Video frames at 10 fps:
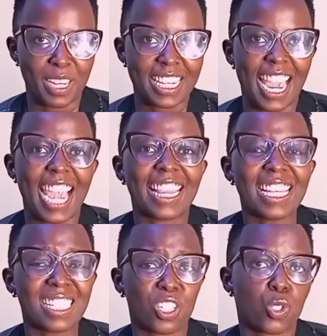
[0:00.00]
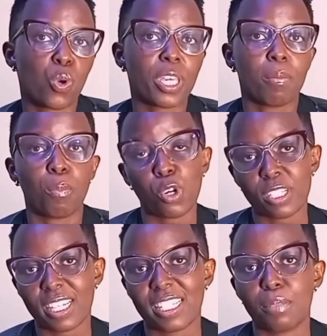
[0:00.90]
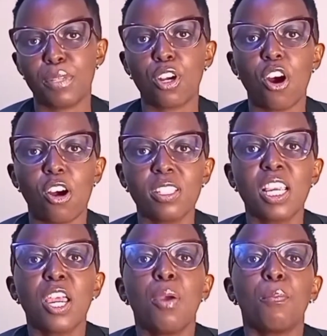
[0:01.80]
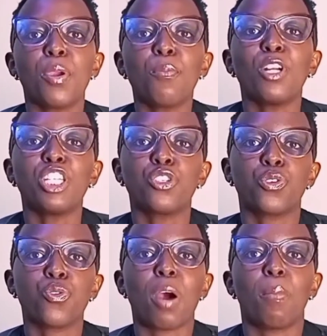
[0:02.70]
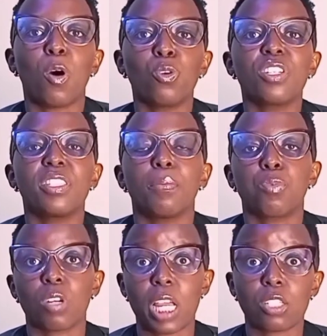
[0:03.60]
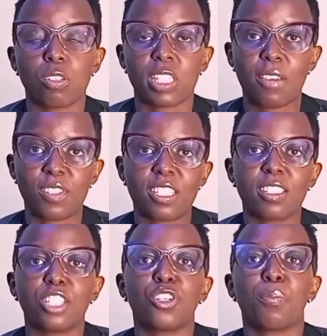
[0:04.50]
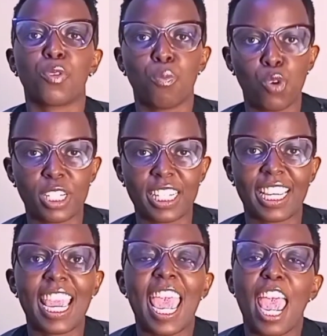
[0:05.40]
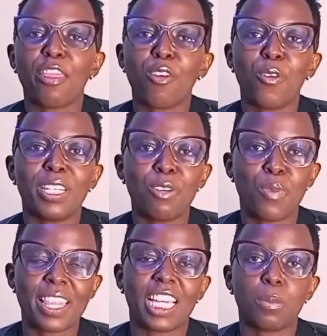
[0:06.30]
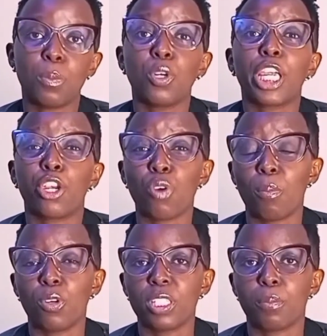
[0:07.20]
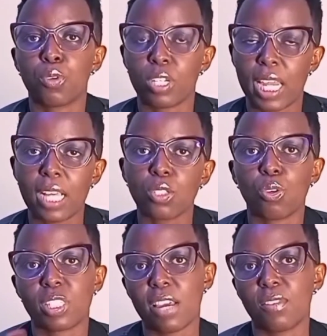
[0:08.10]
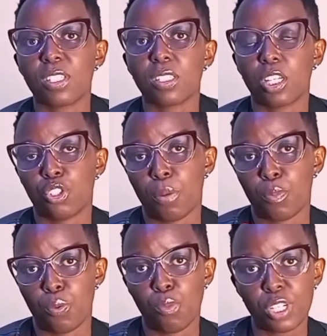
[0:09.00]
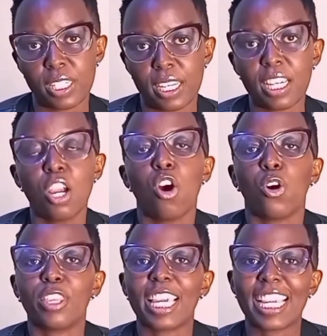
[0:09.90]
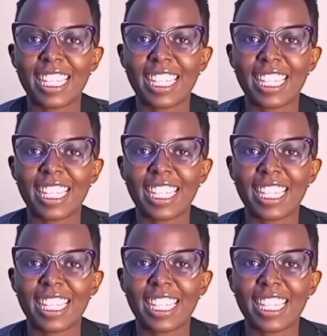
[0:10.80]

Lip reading: media. And this is so important because people need to know about the products or services that you're promoting. And the only way that people can know about the products or services that you're promoting on the